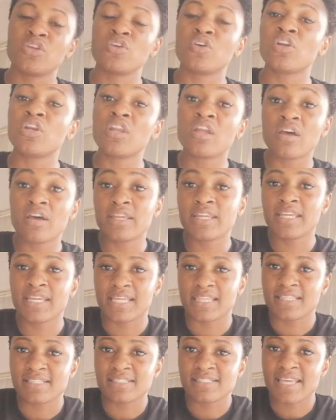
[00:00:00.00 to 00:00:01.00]
you're
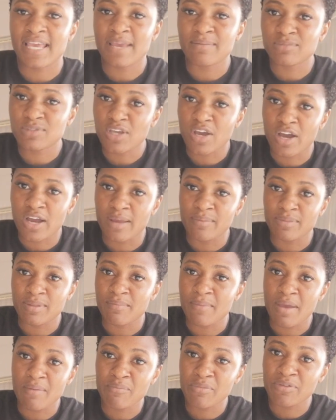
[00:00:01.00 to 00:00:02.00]
learning at the same time
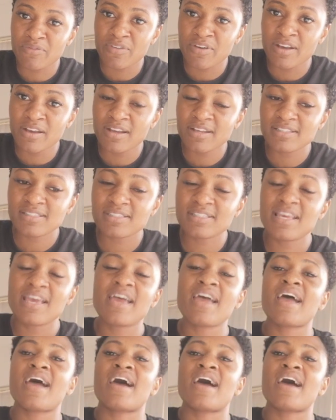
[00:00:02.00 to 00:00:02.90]
the memory verse,